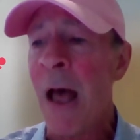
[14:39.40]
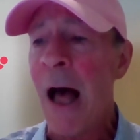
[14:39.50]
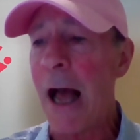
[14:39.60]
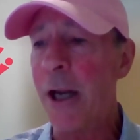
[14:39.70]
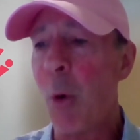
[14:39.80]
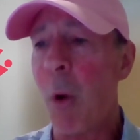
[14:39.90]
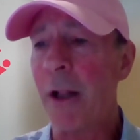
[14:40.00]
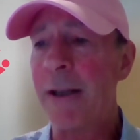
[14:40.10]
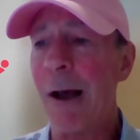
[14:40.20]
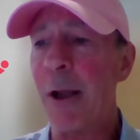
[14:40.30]
I do want
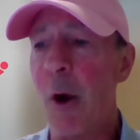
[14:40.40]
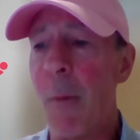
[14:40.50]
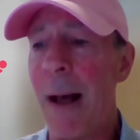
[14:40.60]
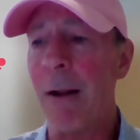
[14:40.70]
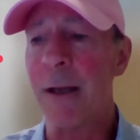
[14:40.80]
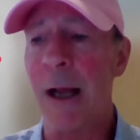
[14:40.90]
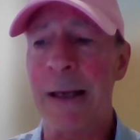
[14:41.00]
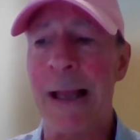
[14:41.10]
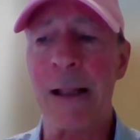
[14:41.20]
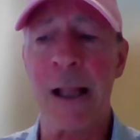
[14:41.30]
to tell you about
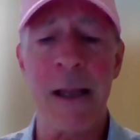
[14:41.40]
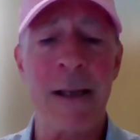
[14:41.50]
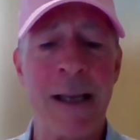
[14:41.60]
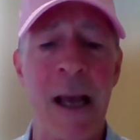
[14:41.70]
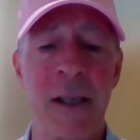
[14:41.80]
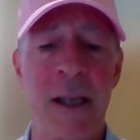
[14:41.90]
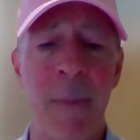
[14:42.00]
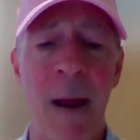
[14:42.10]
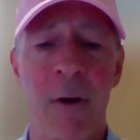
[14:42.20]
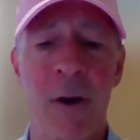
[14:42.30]
Giggly
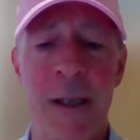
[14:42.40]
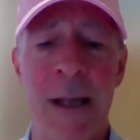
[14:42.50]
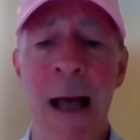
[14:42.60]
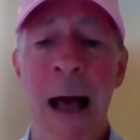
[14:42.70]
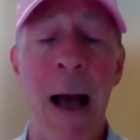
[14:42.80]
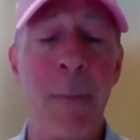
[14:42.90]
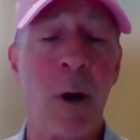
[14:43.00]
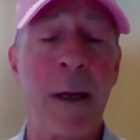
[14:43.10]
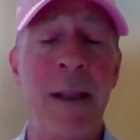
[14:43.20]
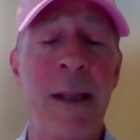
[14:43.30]
THC beverages. I'm
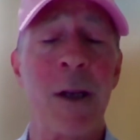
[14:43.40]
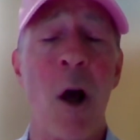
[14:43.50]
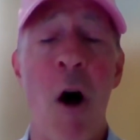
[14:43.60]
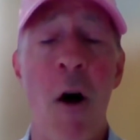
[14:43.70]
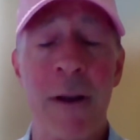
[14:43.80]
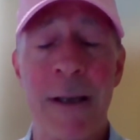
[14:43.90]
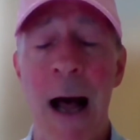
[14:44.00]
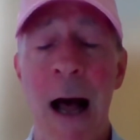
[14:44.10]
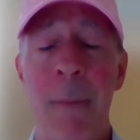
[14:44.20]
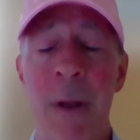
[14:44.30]
drinking these all the
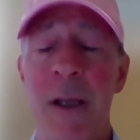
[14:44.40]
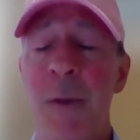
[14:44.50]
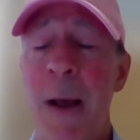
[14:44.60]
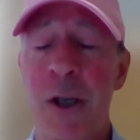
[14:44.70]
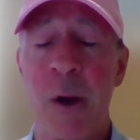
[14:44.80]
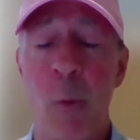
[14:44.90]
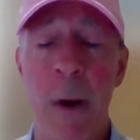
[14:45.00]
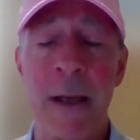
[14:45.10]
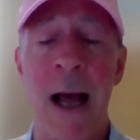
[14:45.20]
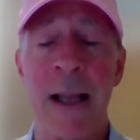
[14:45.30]
time, especially
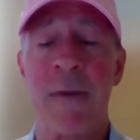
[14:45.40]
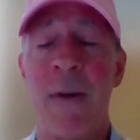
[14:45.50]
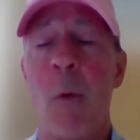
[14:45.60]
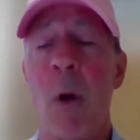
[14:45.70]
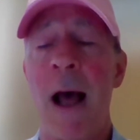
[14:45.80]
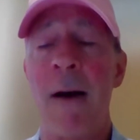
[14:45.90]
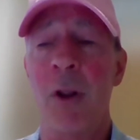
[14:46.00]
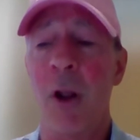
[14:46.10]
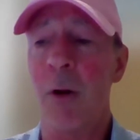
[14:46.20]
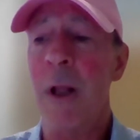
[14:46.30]
weeknights if I want to have a
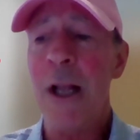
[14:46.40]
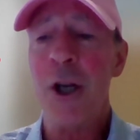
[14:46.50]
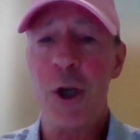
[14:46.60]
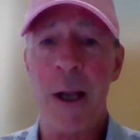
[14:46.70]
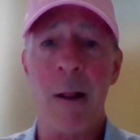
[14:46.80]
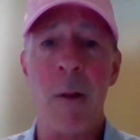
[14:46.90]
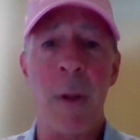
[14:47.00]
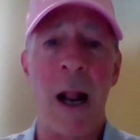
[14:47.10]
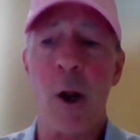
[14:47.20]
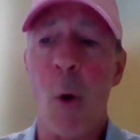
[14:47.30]
little chill,
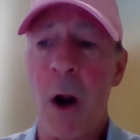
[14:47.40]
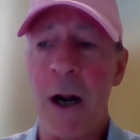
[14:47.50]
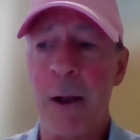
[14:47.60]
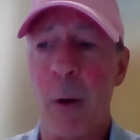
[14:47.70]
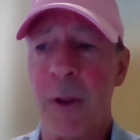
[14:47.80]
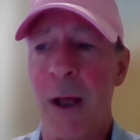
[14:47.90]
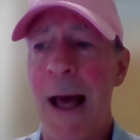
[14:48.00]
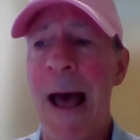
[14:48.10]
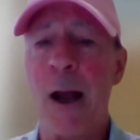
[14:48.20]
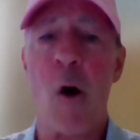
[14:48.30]
but I don't want to deal with a
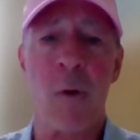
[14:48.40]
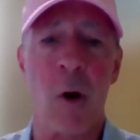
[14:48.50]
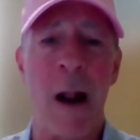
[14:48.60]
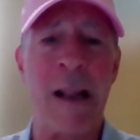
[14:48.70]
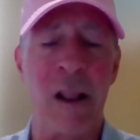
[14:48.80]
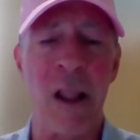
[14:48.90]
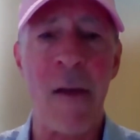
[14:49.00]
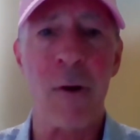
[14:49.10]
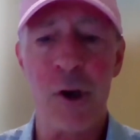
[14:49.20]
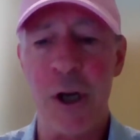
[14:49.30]
hangover or any
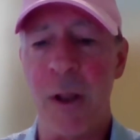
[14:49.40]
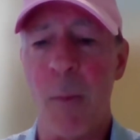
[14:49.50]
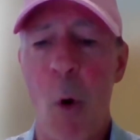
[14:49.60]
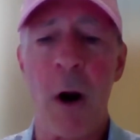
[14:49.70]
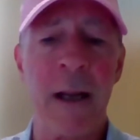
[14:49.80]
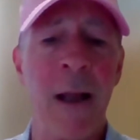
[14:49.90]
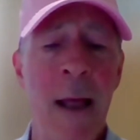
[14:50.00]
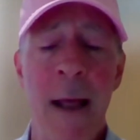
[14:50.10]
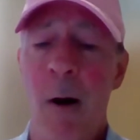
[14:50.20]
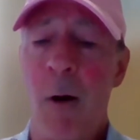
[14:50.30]
lethargy in the morning
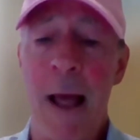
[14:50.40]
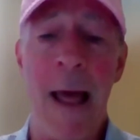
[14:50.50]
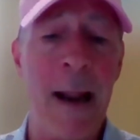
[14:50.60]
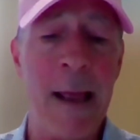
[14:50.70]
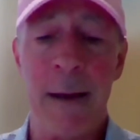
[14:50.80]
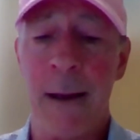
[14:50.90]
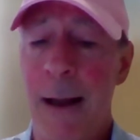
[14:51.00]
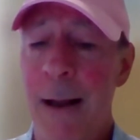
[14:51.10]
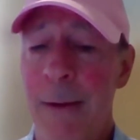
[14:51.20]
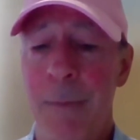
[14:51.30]
or a headache.
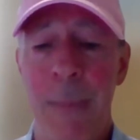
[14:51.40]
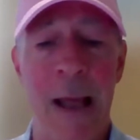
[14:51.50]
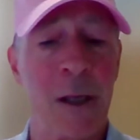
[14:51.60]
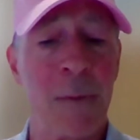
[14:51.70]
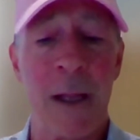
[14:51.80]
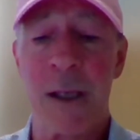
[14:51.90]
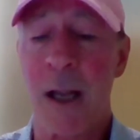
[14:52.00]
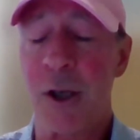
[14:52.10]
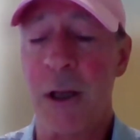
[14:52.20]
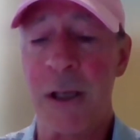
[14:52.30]
Man, it's
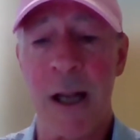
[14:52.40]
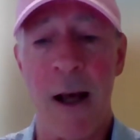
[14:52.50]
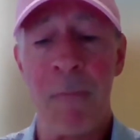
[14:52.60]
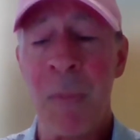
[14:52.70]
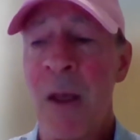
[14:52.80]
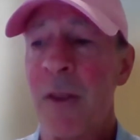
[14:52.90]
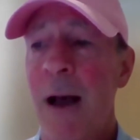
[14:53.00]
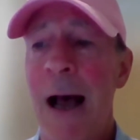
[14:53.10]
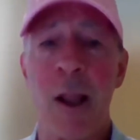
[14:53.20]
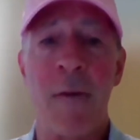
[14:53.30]
such good stuff.
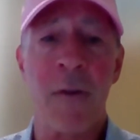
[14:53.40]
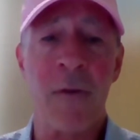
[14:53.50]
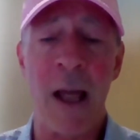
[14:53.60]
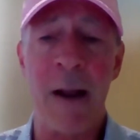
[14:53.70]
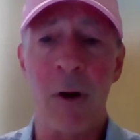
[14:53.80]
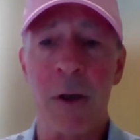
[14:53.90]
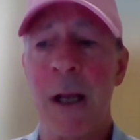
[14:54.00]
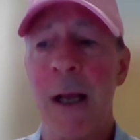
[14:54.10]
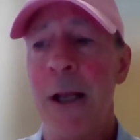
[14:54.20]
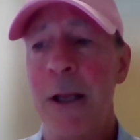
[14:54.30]
I love the flavors.
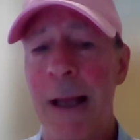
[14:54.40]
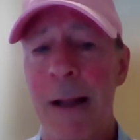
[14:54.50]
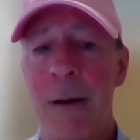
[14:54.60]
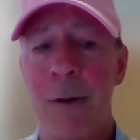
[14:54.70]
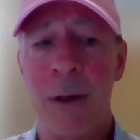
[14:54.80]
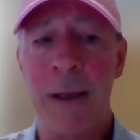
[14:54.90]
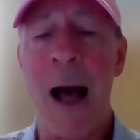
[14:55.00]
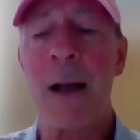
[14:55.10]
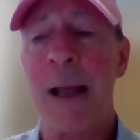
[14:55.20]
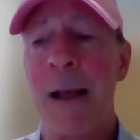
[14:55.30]
You can get
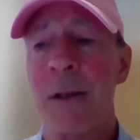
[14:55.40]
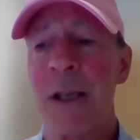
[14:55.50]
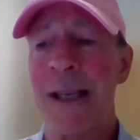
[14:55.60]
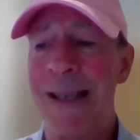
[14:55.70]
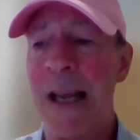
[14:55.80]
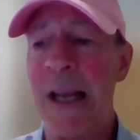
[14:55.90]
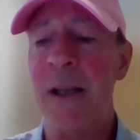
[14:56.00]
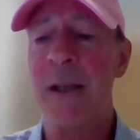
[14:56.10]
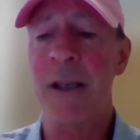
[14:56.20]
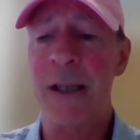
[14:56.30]
cocktails,
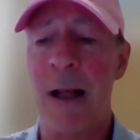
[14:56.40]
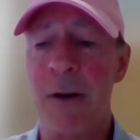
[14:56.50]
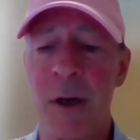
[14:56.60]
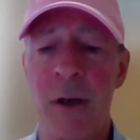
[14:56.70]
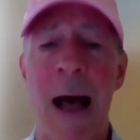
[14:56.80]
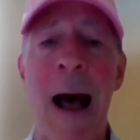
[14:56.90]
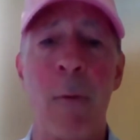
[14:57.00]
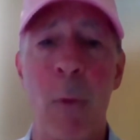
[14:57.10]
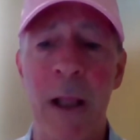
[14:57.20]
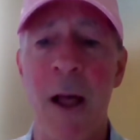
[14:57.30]
teas, seltzers.
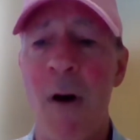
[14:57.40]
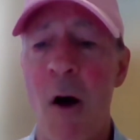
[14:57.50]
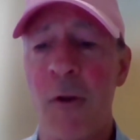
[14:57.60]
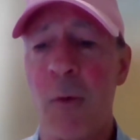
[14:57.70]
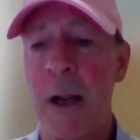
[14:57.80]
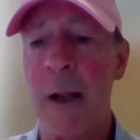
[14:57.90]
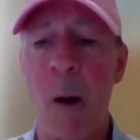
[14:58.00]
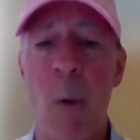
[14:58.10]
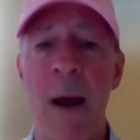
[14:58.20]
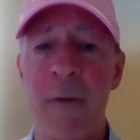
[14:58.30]
We love all three.
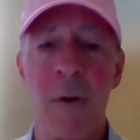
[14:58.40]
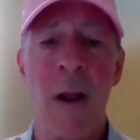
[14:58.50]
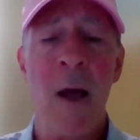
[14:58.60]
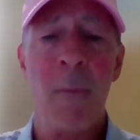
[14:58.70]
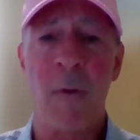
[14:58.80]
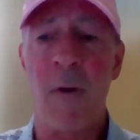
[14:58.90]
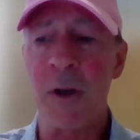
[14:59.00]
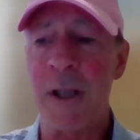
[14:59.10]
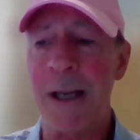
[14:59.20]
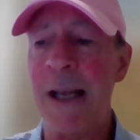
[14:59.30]
My wife
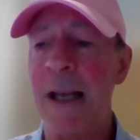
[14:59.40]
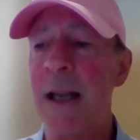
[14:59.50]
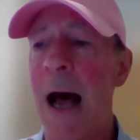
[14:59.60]
prefers the teas.